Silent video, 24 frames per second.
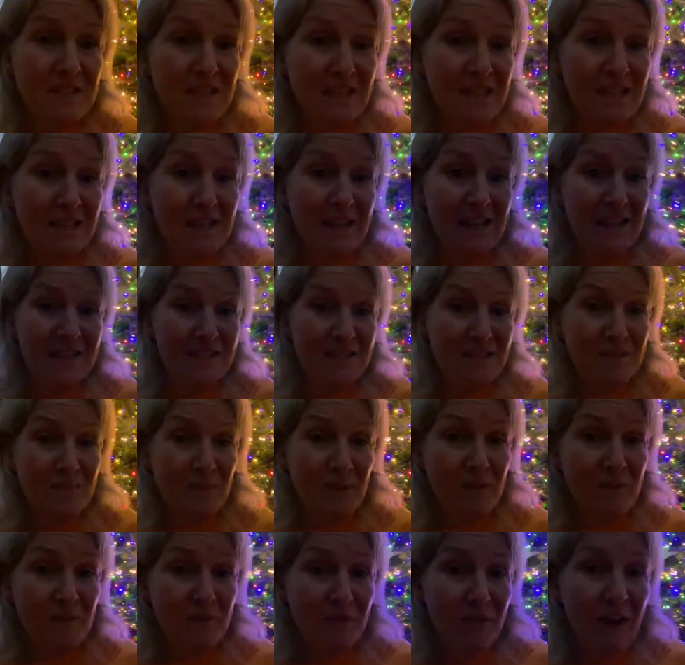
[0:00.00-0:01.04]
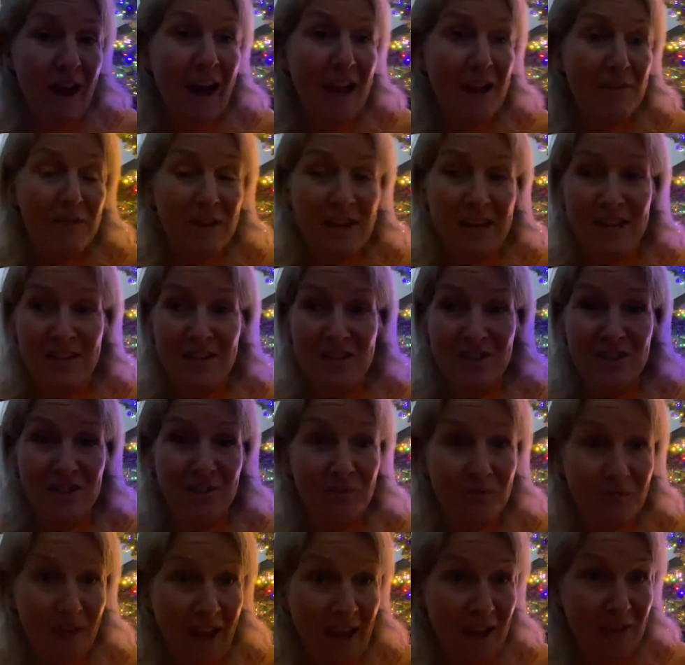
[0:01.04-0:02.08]
years. There's been 5 each
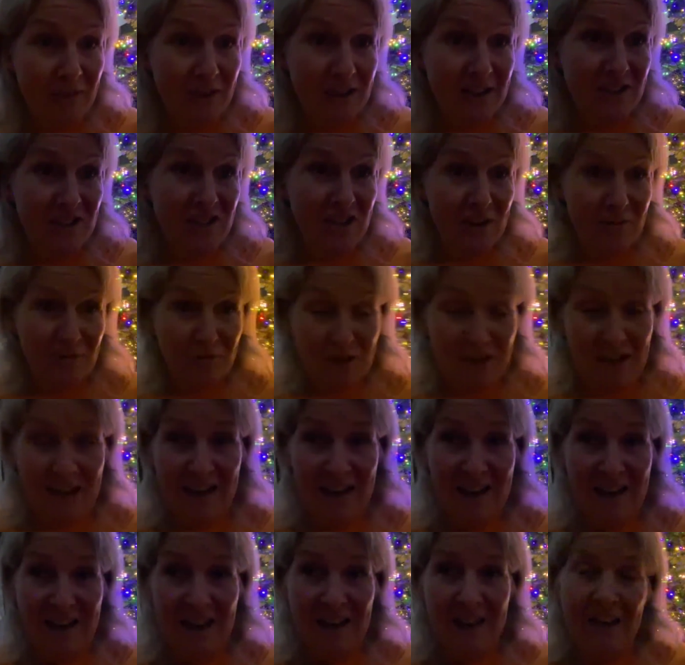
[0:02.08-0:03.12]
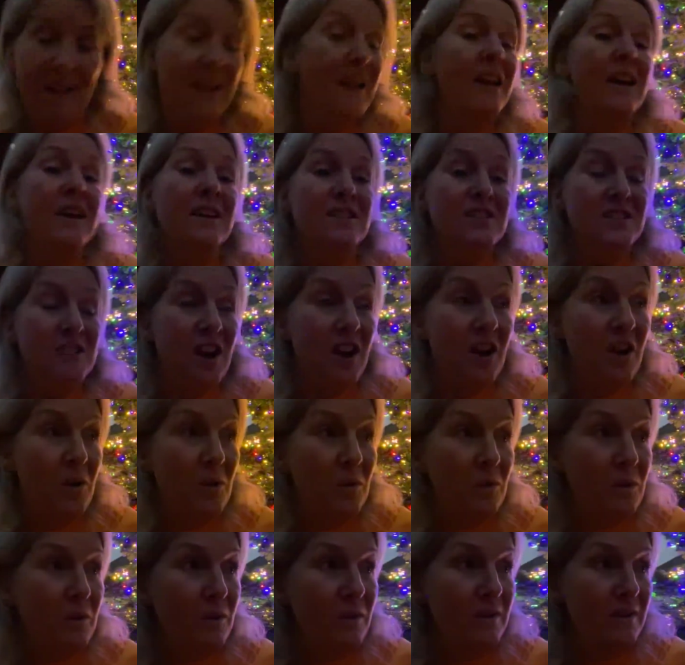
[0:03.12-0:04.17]
every year.
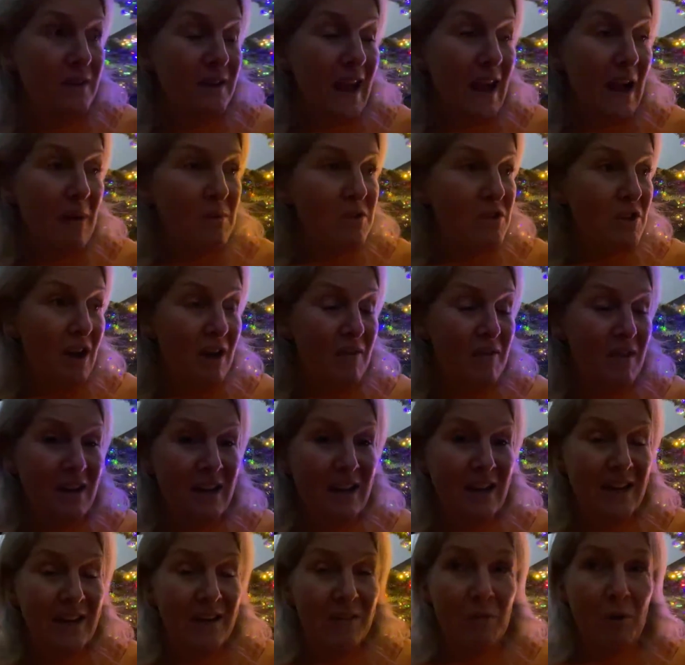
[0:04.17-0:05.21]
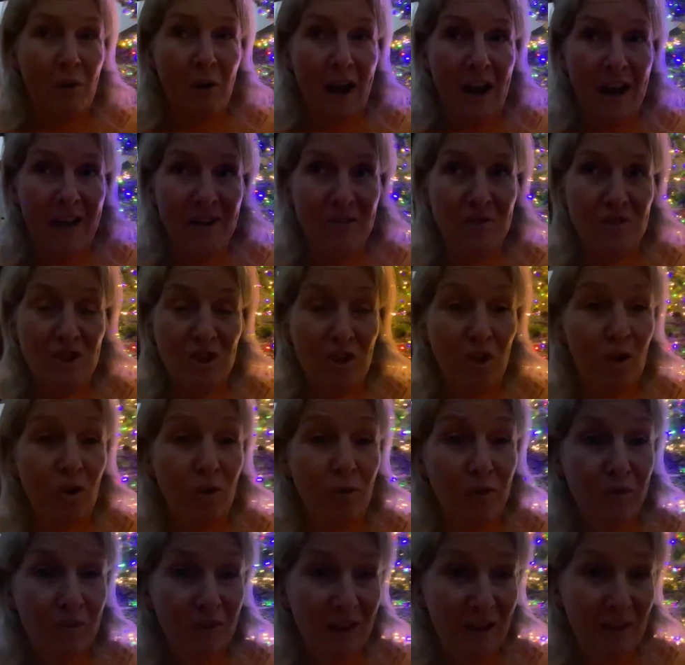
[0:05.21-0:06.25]
So now we don't have any what I used to call
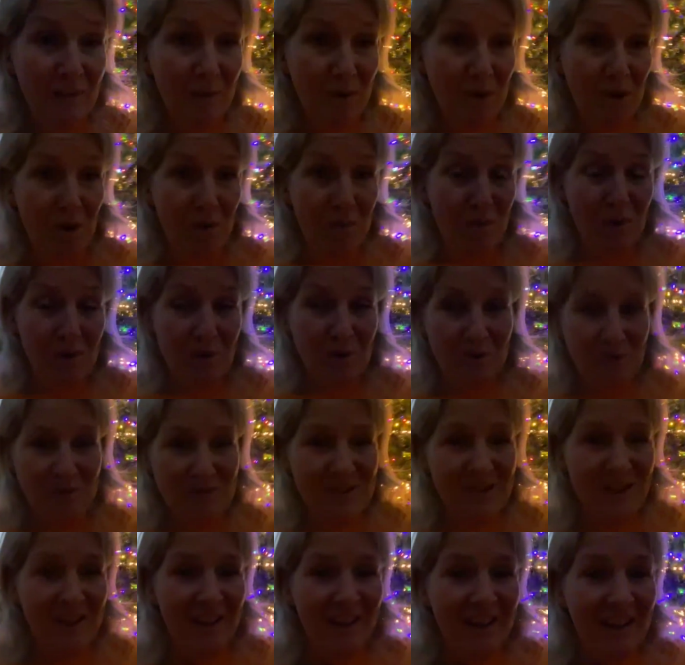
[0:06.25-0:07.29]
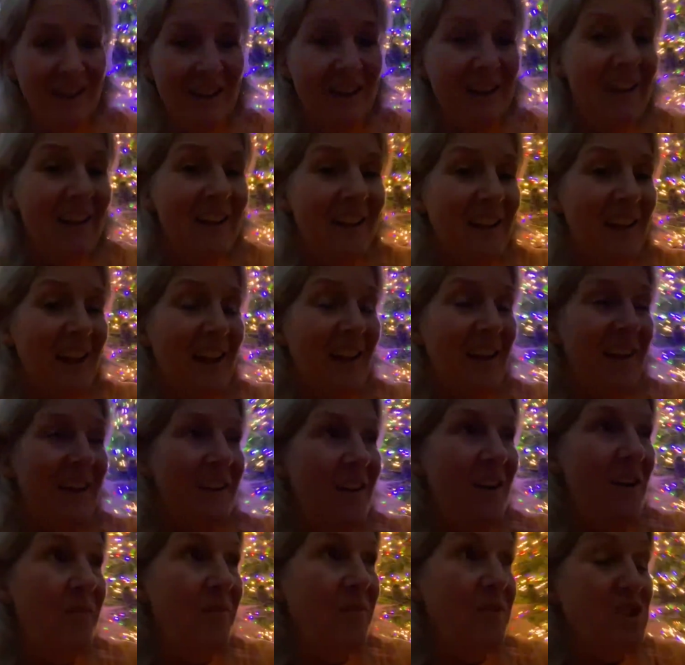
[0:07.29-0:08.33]
filler baubles
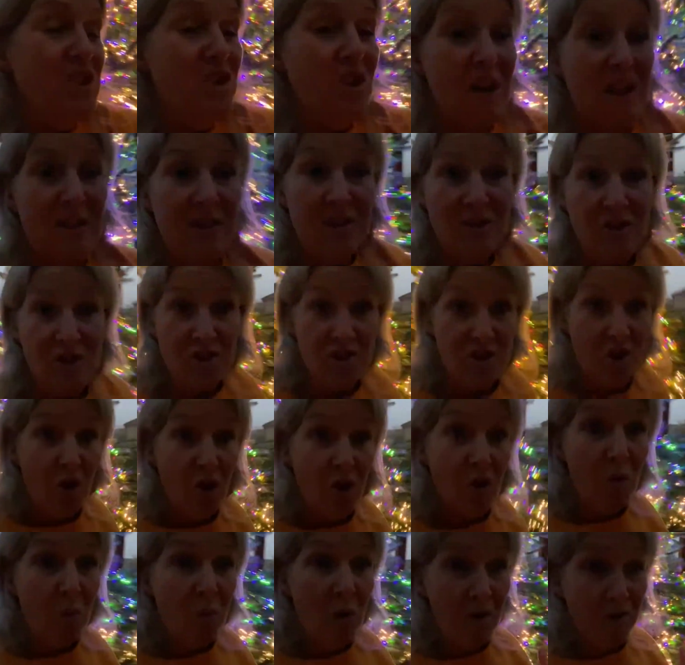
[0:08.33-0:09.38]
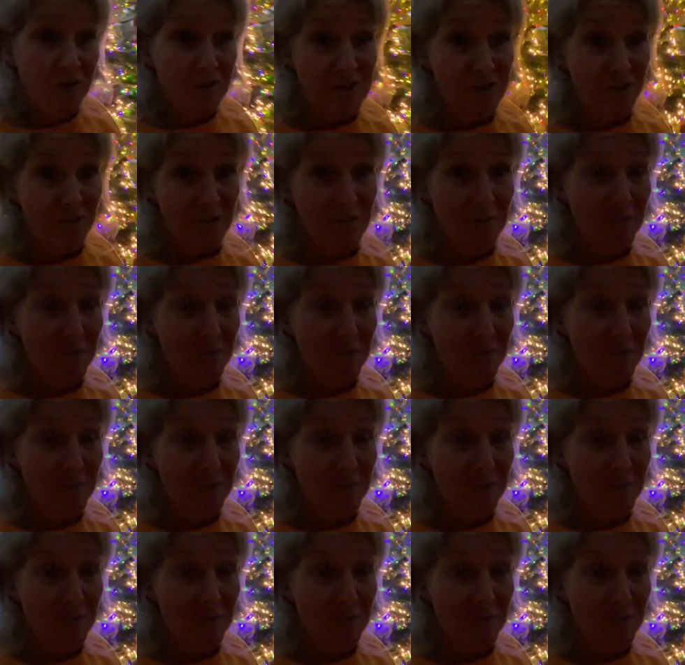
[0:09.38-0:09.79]
on the tree. They're just all ones that we've